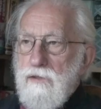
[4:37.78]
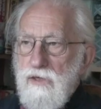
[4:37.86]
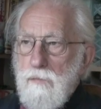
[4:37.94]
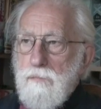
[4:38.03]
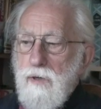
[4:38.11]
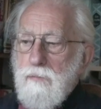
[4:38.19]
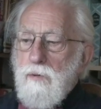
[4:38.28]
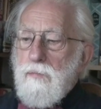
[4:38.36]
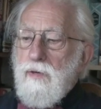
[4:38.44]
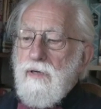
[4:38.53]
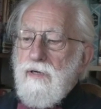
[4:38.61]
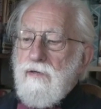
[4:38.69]
Some people
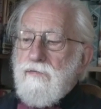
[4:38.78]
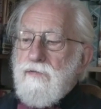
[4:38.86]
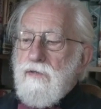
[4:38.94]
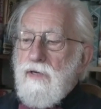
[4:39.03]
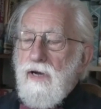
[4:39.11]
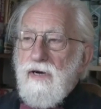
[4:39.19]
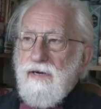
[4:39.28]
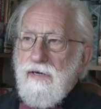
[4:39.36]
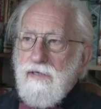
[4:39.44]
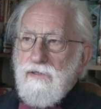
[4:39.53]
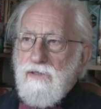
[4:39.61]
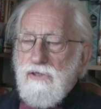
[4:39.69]
believe
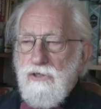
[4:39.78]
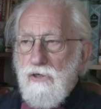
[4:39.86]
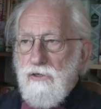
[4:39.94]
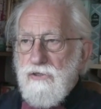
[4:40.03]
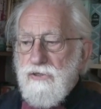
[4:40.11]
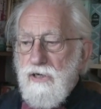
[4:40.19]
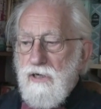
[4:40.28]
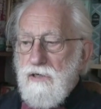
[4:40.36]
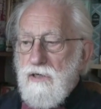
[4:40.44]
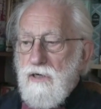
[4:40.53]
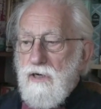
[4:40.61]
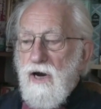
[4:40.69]
lying and dishonesty
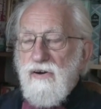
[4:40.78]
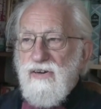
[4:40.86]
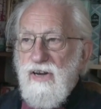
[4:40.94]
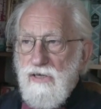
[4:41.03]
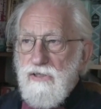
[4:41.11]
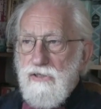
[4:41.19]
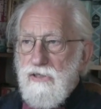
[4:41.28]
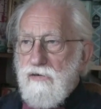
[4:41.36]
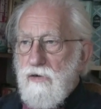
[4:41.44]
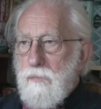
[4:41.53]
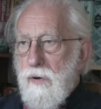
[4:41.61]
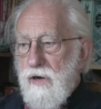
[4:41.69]
are a
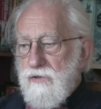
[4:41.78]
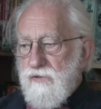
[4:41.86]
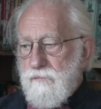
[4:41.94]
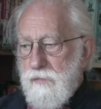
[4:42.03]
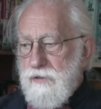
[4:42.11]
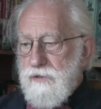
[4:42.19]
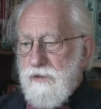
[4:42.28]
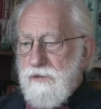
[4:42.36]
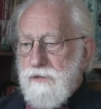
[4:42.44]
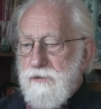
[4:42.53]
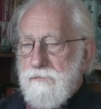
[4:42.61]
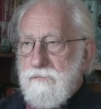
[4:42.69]
necessary part of
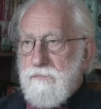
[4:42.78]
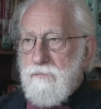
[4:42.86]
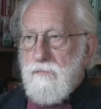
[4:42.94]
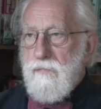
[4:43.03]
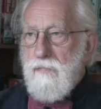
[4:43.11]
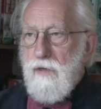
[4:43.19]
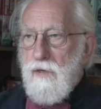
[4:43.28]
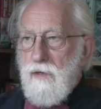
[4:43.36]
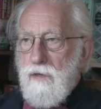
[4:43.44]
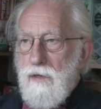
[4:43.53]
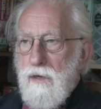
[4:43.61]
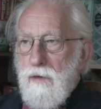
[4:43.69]
business.
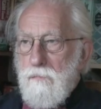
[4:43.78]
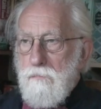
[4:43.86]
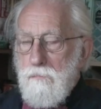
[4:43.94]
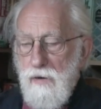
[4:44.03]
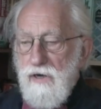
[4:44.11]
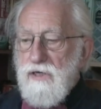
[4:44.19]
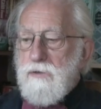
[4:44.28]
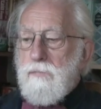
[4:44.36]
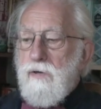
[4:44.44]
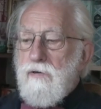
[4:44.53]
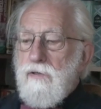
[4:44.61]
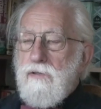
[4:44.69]
My
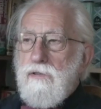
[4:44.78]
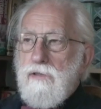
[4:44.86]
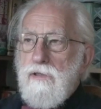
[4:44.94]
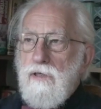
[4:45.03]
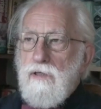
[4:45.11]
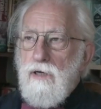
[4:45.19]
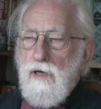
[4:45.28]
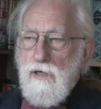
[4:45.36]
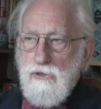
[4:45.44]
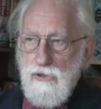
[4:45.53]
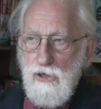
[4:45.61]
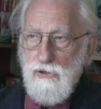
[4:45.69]
experience
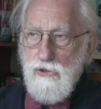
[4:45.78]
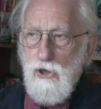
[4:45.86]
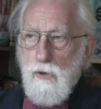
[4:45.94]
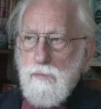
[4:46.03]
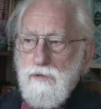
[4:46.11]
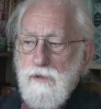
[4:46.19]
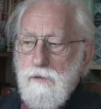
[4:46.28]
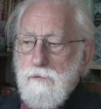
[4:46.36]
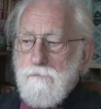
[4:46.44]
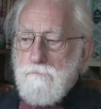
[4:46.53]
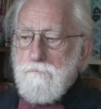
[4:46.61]
is just the opposite.